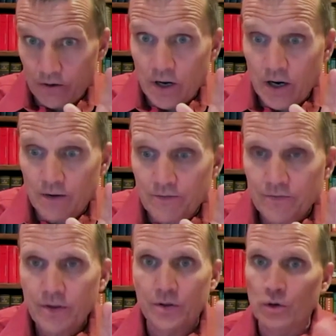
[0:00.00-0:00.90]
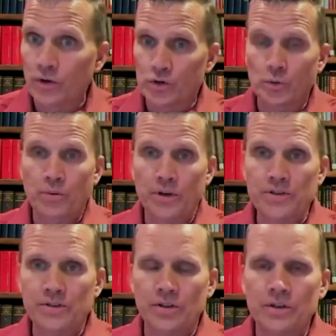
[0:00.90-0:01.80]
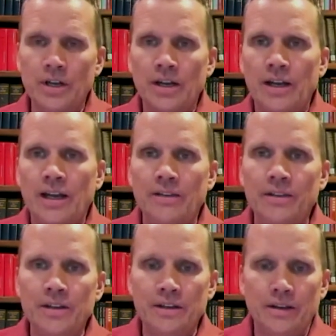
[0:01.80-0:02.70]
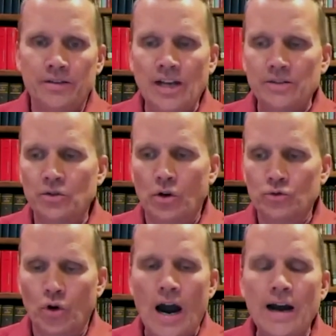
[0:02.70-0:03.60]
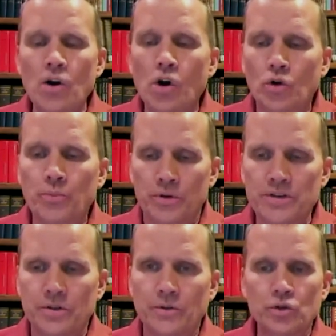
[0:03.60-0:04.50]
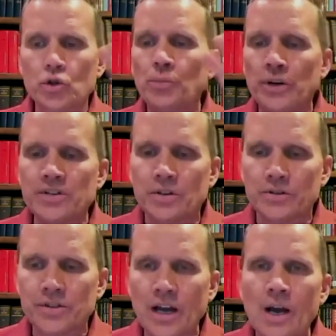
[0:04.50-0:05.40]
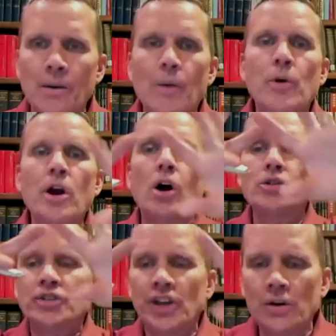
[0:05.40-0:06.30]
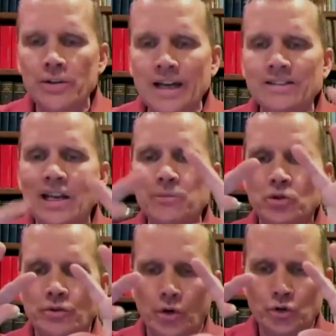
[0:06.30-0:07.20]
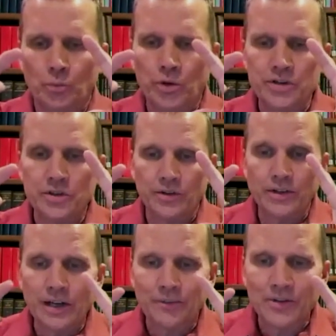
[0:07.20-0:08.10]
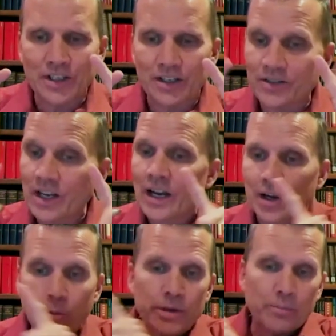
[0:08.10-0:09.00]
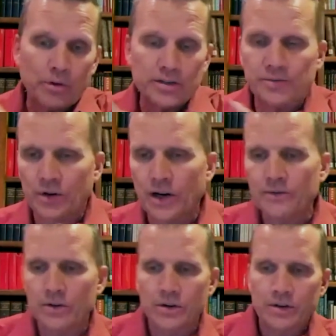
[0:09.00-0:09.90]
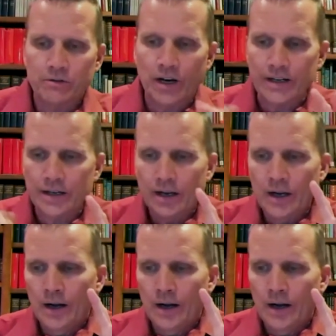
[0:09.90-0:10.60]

Fair enough. Universal priesthood and the, the sacerdotal or hierarchical priesthood. There's two priesthoods, and we all share in that same universal priesthood. The difference is he'll be a priest forever, right?